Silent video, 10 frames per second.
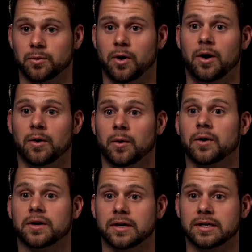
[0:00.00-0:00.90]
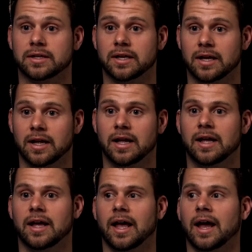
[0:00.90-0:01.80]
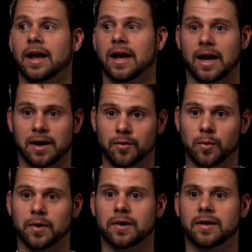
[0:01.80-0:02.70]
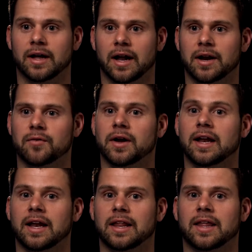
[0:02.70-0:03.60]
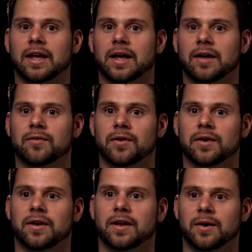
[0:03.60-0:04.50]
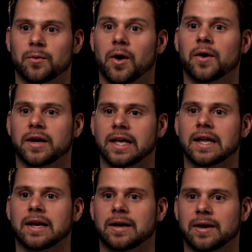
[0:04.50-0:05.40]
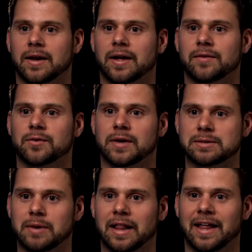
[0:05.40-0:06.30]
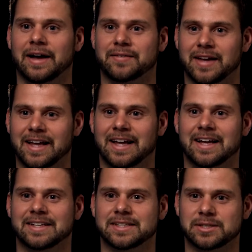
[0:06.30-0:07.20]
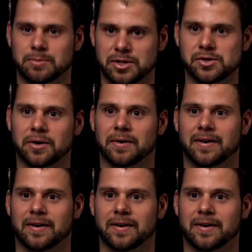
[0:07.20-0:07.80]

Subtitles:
raw or cooked, and I never will. And I'll never eat anything ever raw again for the rest of my life, just to be sure.